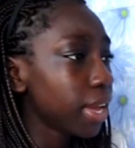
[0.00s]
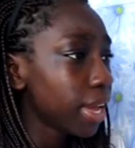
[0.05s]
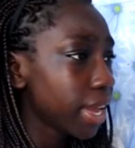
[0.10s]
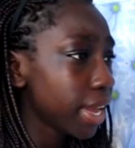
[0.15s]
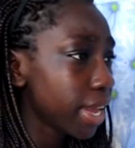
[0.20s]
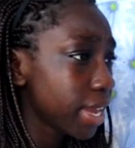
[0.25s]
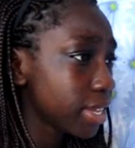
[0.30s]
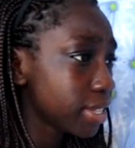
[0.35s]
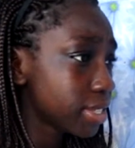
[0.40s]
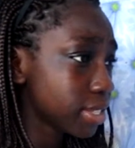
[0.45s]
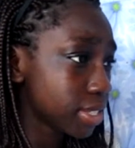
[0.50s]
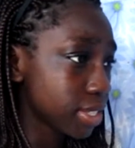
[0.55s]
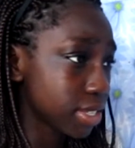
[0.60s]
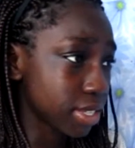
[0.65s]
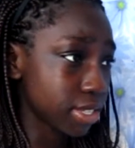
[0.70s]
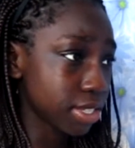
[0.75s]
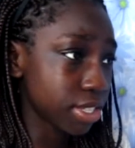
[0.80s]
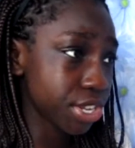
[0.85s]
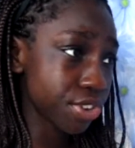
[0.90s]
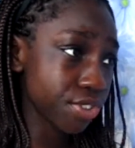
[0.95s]
AIDS is
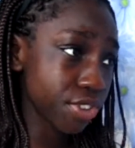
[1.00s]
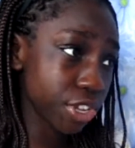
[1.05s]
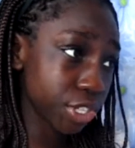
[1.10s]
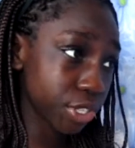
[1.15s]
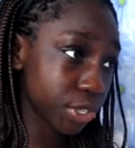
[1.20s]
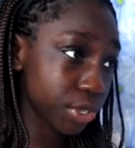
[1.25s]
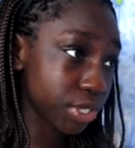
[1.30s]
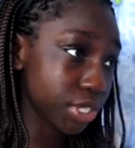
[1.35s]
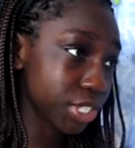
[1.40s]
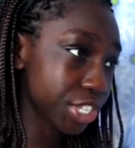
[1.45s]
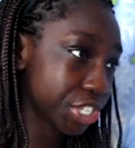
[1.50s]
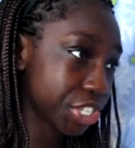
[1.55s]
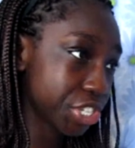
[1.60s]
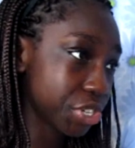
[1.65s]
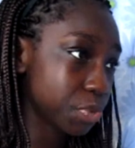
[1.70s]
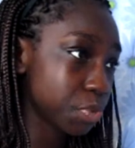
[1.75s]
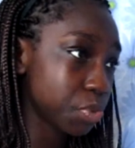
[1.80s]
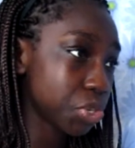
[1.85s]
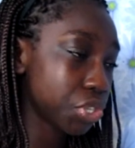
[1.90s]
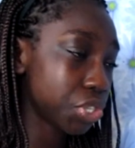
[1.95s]
a serious
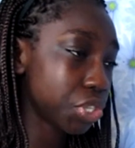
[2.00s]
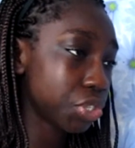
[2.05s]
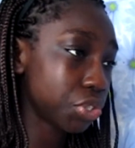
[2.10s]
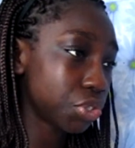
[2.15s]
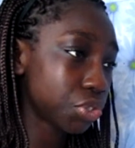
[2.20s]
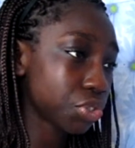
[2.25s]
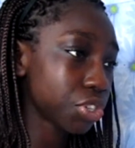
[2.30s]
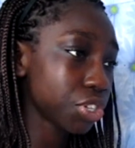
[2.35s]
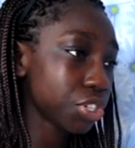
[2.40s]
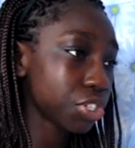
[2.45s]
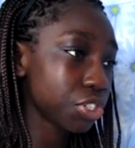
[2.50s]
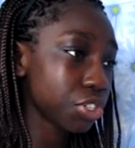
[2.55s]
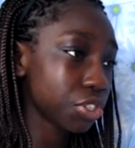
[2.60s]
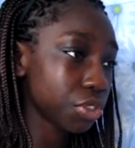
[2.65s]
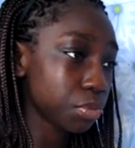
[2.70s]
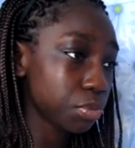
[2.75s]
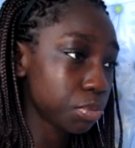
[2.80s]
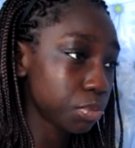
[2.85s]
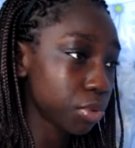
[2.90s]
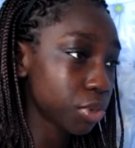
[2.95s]
condition which destroys
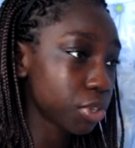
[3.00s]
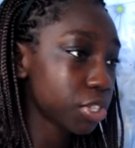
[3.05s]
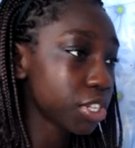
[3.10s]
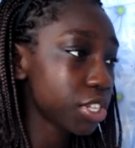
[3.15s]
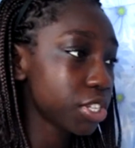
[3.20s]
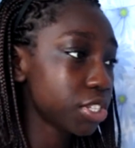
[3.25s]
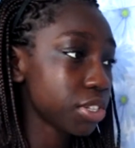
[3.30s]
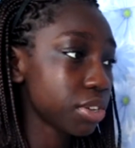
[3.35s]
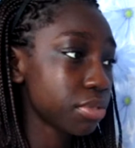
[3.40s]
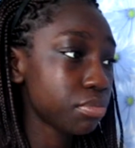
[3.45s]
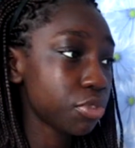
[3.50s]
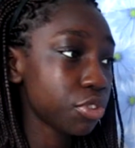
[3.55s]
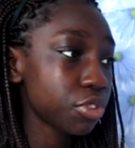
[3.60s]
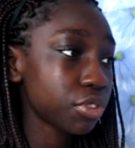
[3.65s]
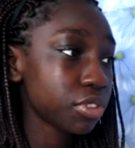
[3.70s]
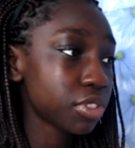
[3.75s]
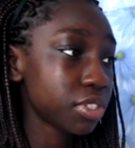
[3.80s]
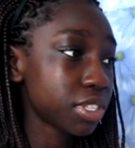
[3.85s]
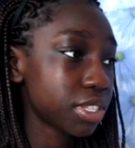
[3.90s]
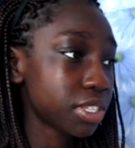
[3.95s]
the body's
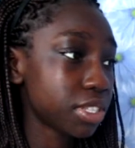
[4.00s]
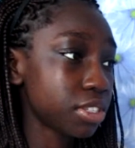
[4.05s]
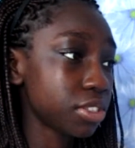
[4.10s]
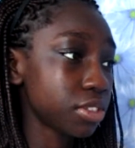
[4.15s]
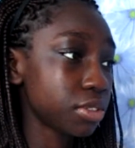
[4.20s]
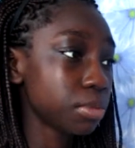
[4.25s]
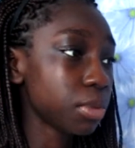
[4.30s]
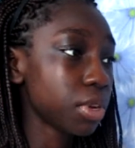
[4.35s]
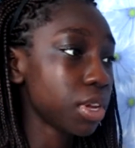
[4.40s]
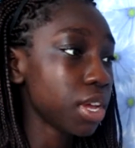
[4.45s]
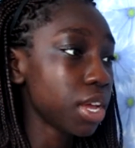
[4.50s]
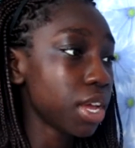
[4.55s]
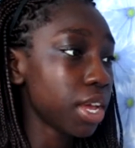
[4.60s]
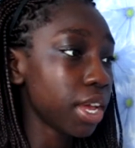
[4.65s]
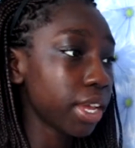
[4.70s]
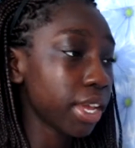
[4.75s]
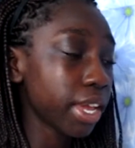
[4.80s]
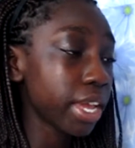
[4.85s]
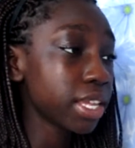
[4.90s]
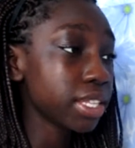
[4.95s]
immune system
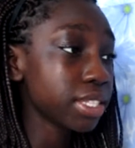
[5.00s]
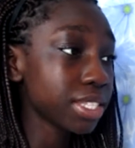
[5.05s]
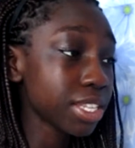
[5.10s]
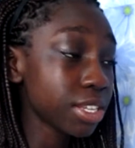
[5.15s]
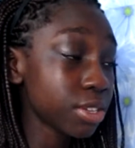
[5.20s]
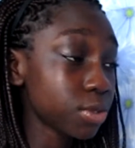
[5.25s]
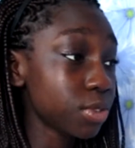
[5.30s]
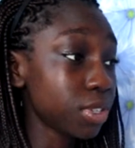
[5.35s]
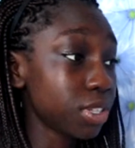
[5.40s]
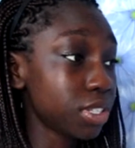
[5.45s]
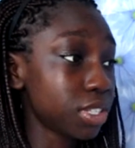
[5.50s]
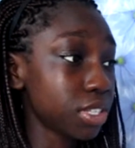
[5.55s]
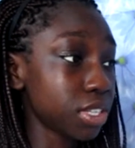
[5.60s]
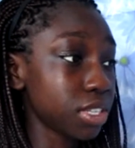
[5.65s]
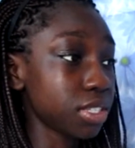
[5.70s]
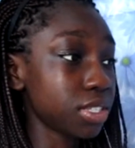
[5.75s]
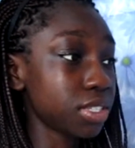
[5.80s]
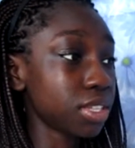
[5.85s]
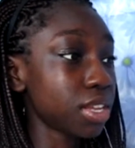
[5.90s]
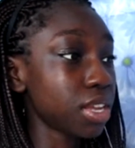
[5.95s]
against
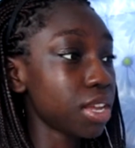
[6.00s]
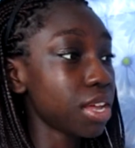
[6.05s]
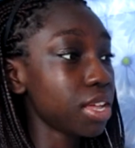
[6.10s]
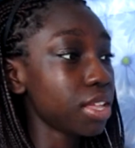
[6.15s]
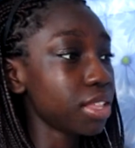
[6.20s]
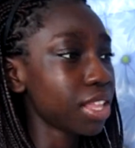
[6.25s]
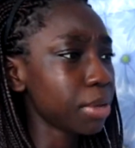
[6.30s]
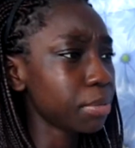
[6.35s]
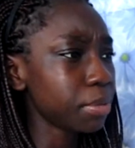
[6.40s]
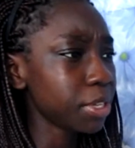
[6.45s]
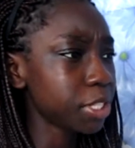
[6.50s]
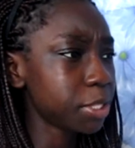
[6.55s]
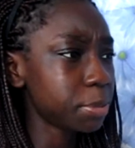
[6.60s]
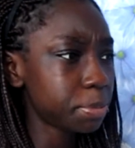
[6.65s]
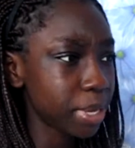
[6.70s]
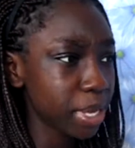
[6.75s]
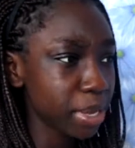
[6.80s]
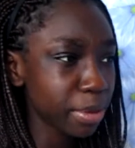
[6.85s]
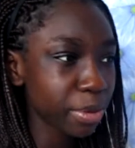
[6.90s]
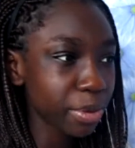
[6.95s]
illnesses. That means
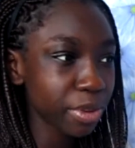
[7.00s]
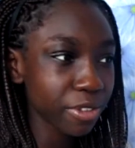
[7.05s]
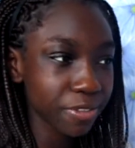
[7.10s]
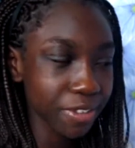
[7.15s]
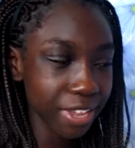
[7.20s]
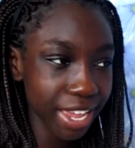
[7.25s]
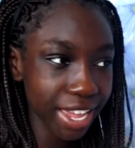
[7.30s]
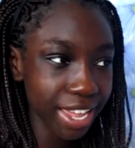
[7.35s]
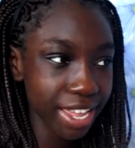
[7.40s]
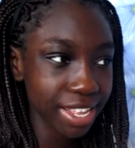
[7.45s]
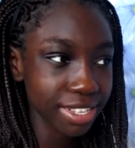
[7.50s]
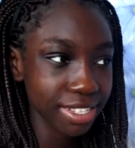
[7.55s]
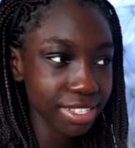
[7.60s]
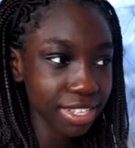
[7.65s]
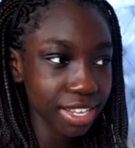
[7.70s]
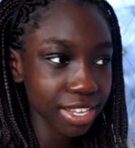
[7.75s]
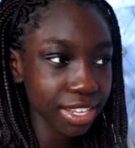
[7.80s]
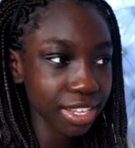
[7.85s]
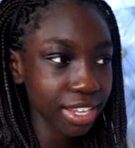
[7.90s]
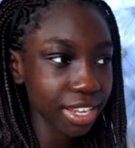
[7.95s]
people with
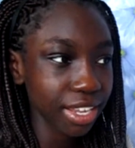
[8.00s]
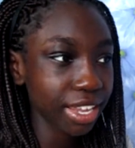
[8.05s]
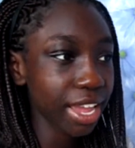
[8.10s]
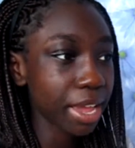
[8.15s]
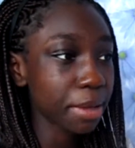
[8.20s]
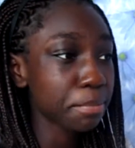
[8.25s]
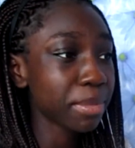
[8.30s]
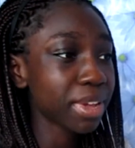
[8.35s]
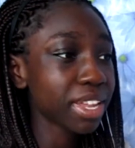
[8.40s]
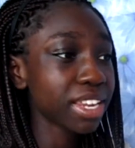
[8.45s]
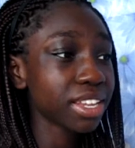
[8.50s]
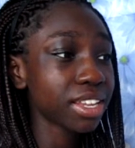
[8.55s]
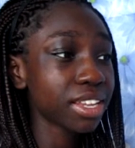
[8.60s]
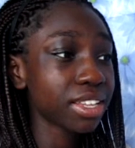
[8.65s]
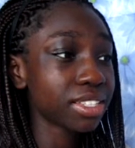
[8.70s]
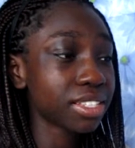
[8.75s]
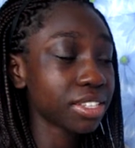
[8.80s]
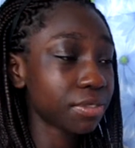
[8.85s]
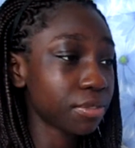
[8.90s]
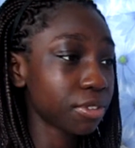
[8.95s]
AIDS can get many
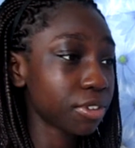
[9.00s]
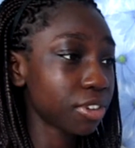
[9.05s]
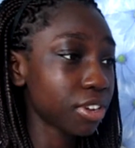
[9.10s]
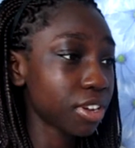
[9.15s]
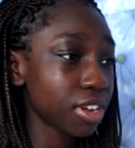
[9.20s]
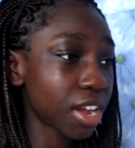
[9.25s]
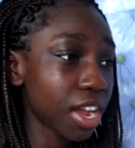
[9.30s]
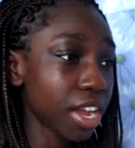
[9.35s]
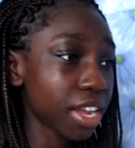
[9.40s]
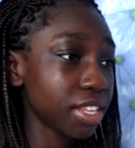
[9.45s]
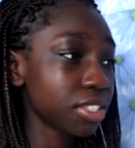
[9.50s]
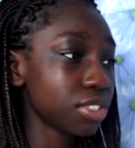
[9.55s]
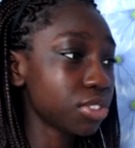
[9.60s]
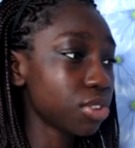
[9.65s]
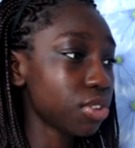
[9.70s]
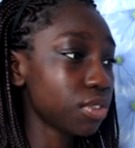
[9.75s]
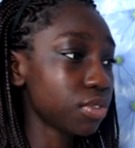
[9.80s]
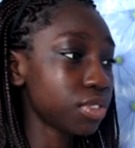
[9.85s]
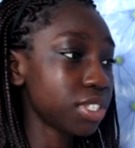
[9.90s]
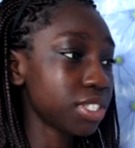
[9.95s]
different kinds
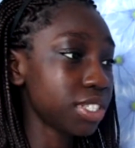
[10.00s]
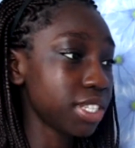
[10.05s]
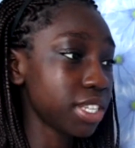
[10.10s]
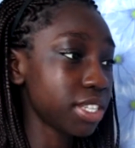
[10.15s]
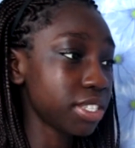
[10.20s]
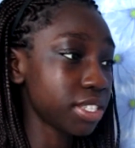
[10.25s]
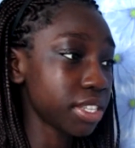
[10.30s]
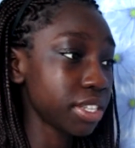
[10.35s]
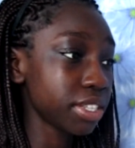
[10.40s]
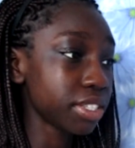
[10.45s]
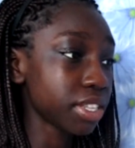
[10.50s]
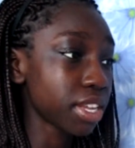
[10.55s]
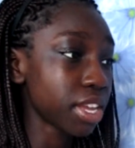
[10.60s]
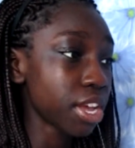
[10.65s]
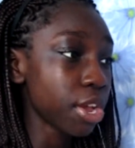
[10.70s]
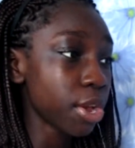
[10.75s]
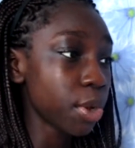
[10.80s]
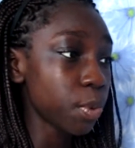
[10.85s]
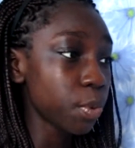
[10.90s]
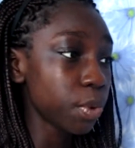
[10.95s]
of diseases,
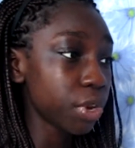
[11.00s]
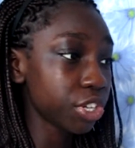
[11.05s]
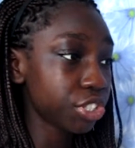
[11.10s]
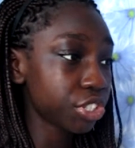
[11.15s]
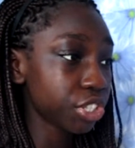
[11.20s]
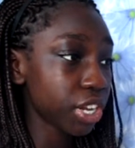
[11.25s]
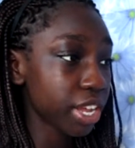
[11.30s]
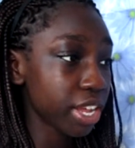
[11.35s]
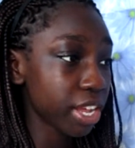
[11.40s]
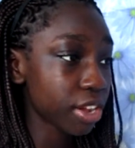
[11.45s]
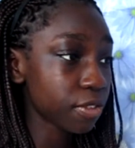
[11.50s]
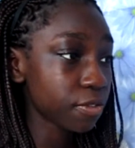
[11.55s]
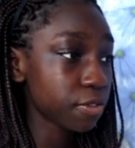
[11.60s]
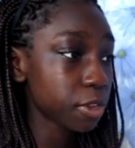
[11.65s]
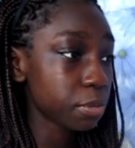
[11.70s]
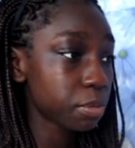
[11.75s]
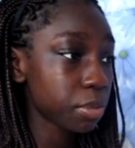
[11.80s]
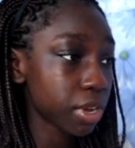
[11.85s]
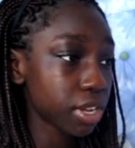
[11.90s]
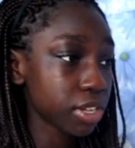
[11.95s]
which a
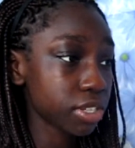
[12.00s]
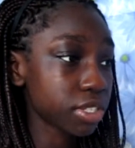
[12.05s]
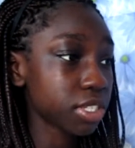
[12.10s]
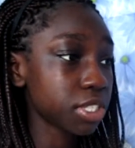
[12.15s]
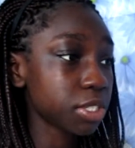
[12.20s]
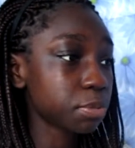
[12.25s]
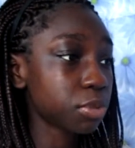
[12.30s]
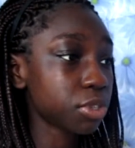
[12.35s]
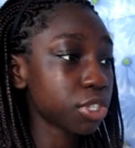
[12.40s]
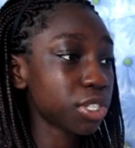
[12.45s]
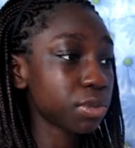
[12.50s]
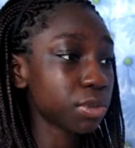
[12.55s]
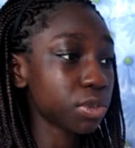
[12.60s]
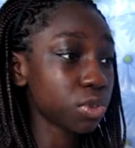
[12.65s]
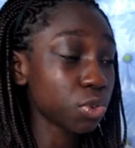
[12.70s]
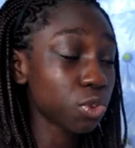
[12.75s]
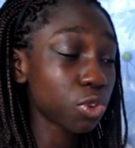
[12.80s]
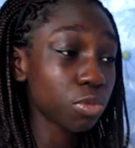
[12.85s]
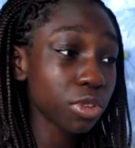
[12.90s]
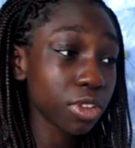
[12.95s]
healthy person's body would
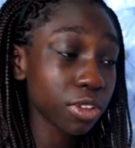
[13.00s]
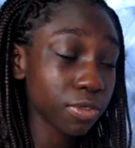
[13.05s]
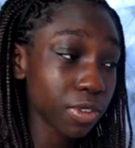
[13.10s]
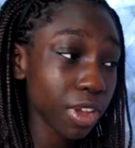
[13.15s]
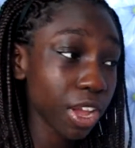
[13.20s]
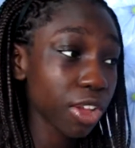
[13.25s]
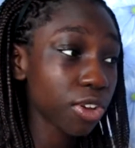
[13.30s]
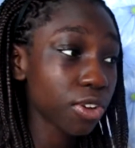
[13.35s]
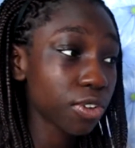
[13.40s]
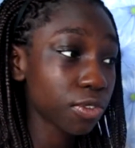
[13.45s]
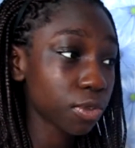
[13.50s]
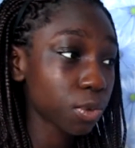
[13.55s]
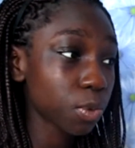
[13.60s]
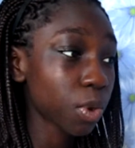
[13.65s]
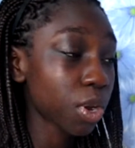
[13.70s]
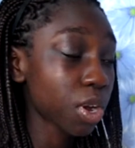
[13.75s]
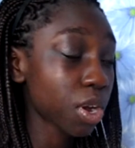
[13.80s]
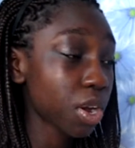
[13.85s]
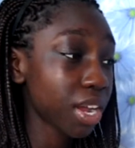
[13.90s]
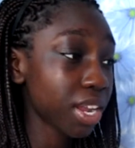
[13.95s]
normally fight off
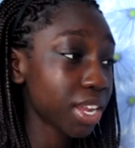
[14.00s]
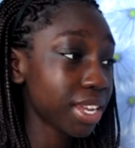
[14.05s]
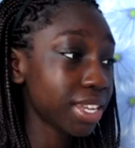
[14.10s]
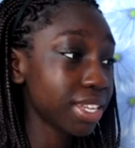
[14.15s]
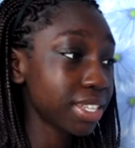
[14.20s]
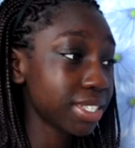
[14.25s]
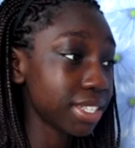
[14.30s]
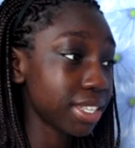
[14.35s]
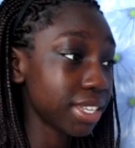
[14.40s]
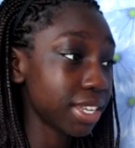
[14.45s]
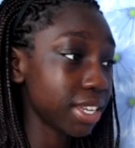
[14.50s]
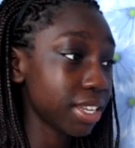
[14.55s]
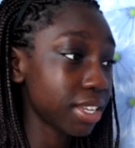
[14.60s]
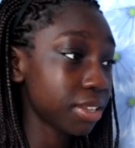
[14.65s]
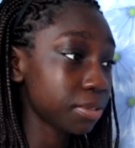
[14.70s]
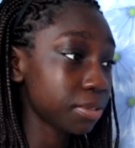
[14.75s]
quite easily.